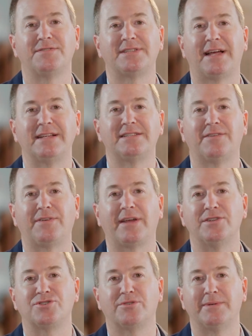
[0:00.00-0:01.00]
of scientific
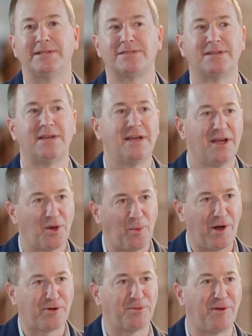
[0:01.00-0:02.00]
instruments.
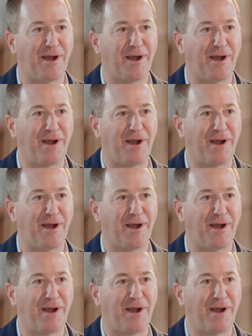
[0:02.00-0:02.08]
Welcome,